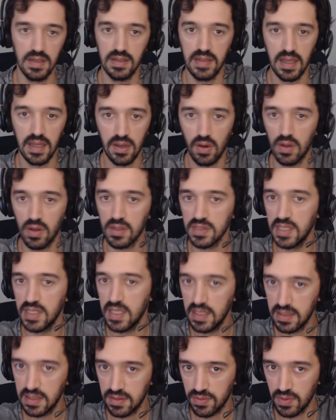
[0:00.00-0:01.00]
Like all
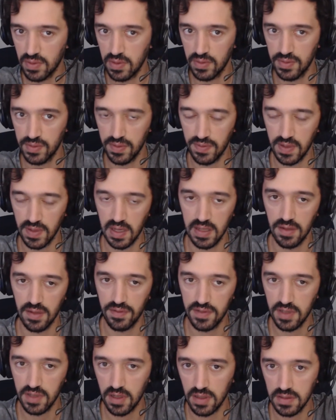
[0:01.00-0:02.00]
leaks, treat this with a grain
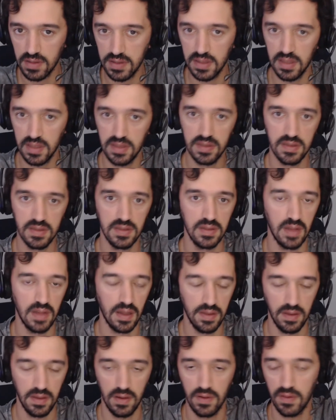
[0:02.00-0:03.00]
of salt. It's
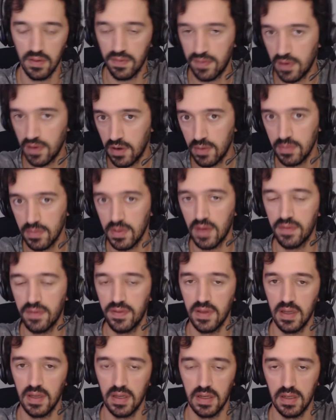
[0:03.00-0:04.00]
nothing confirmed,
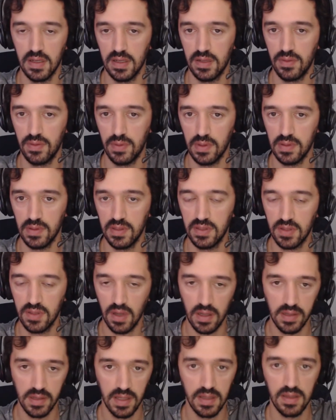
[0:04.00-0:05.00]
nothing really
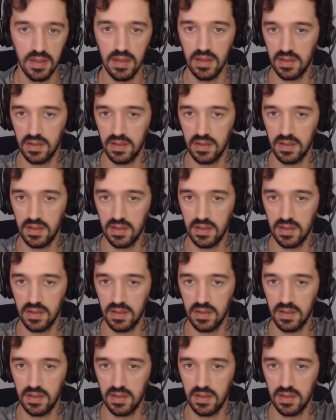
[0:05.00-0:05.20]
solid.